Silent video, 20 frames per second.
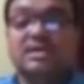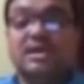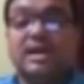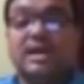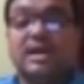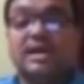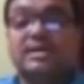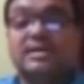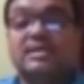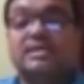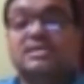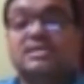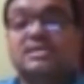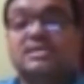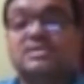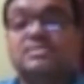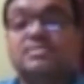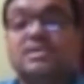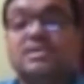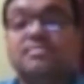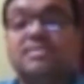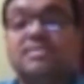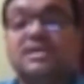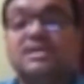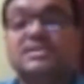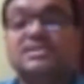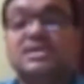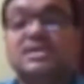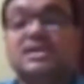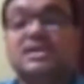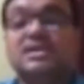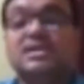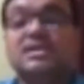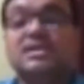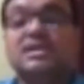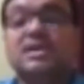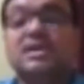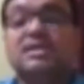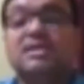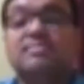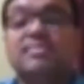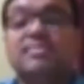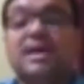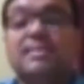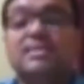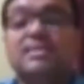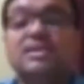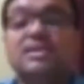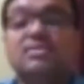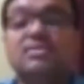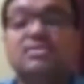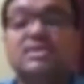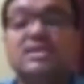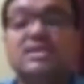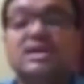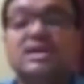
and it is being mentioned in Babylonian